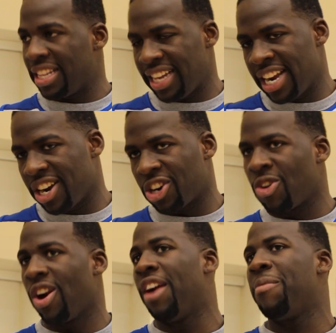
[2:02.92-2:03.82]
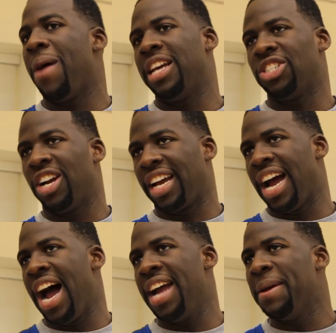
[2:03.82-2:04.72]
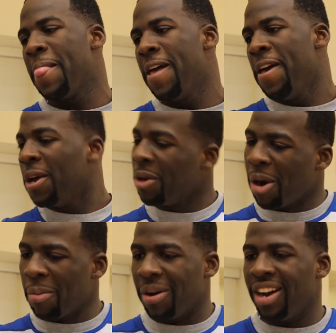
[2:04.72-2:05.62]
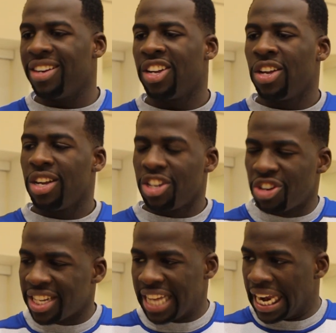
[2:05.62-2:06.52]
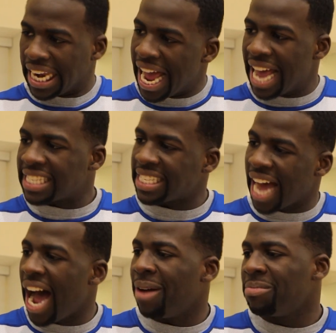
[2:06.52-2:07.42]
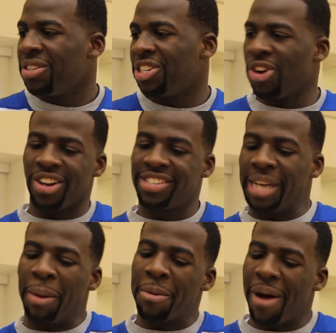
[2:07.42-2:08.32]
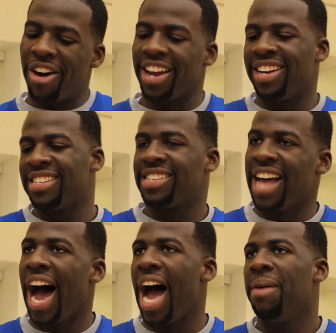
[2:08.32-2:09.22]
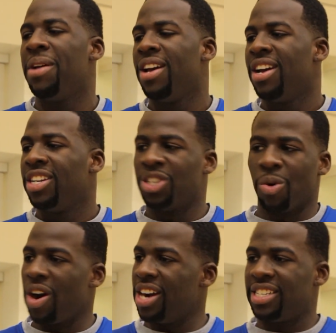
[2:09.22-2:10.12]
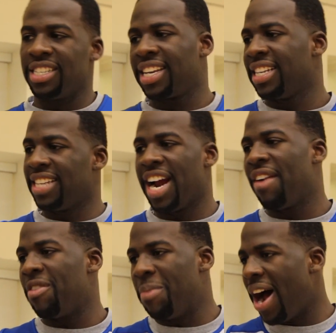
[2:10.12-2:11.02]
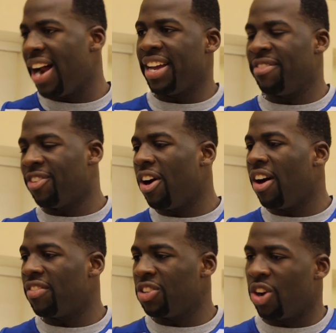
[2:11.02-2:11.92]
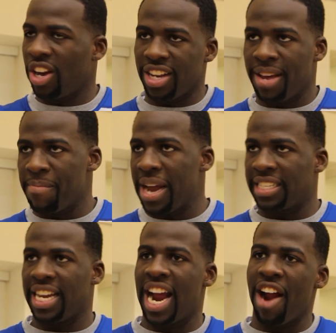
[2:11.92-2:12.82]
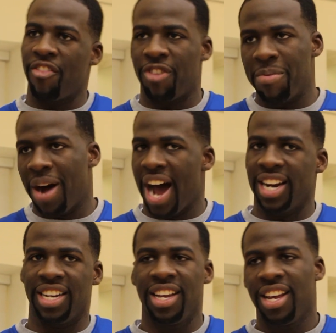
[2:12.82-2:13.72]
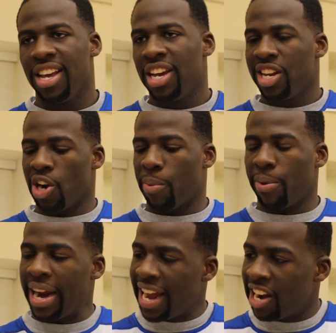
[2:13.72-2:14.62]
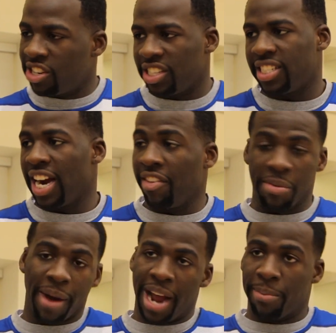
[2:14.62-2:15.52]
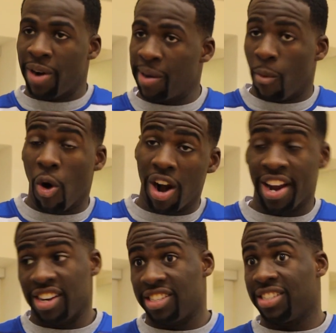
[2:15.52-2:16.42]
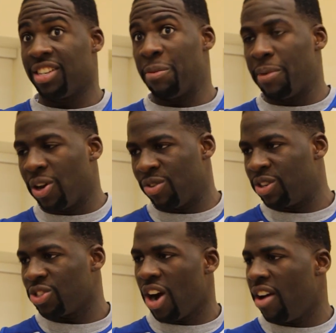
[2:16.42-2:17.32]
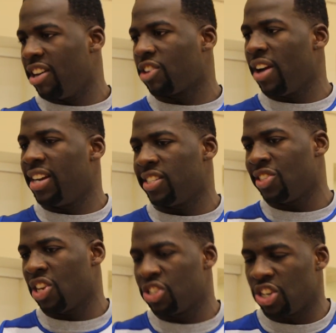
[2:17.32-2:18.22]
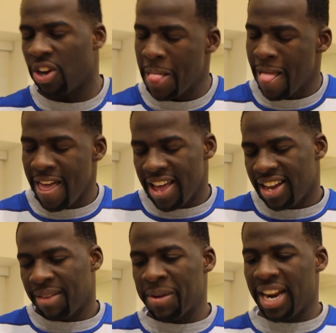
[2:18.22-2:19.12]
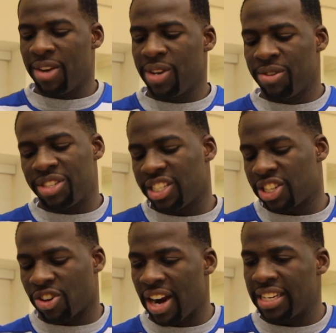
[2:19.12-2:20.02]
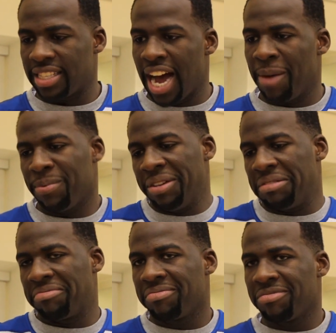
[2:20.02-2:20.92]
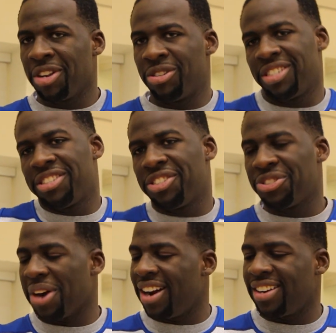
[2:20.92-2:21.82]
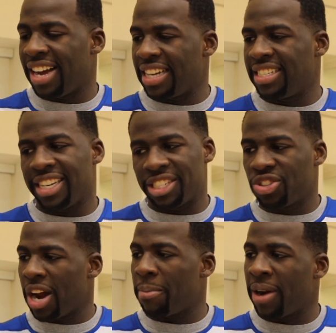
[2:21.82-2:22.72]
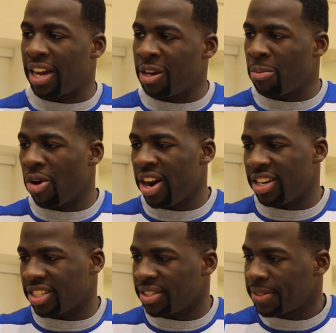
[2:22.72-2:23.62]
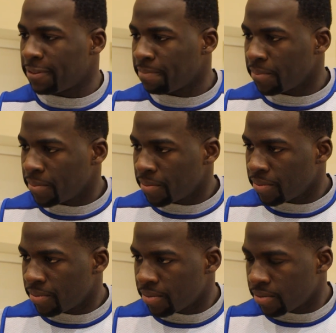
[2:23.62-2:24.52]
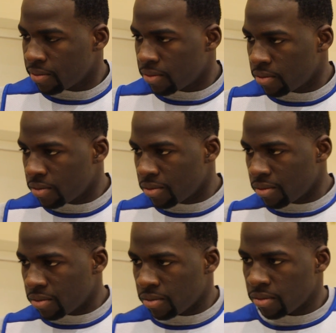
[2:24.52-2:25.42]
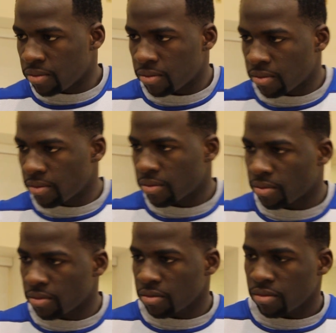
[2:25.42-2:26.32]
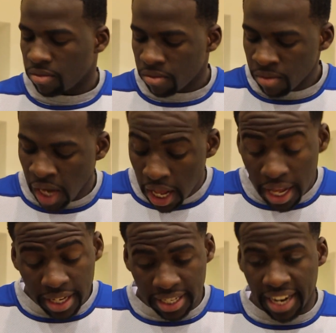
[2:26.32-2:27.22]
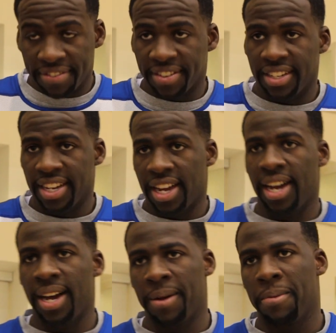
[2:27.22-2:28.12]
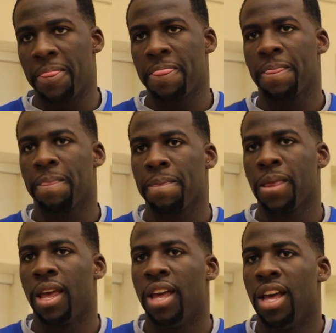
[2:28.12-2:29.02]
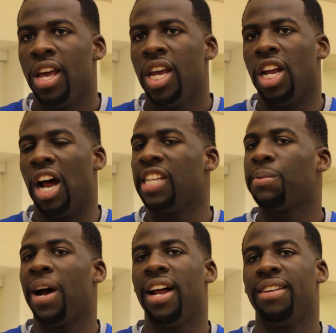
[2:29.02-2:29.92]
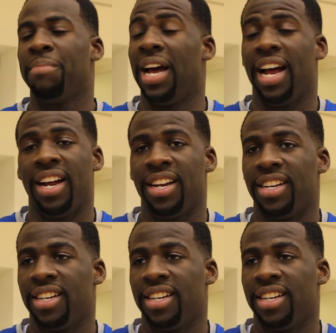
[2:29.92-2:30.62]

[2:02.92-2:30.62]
at the end of the quarter, everybody's going to get hyped, you know, but you get that last stop, you know, it's something about getting a stop to where it just gets everybody involved. You know, it, it, makes everybody, you know, bring energy to everybody, bring more energy to the building, which is already crazy, you know, so I mean, it was just a great stop, and you know, just try to, like I said, just try to bring a little more energy. That rivalry, uh, in your college atmosphere. Definitely. Um, you know, that's right, man.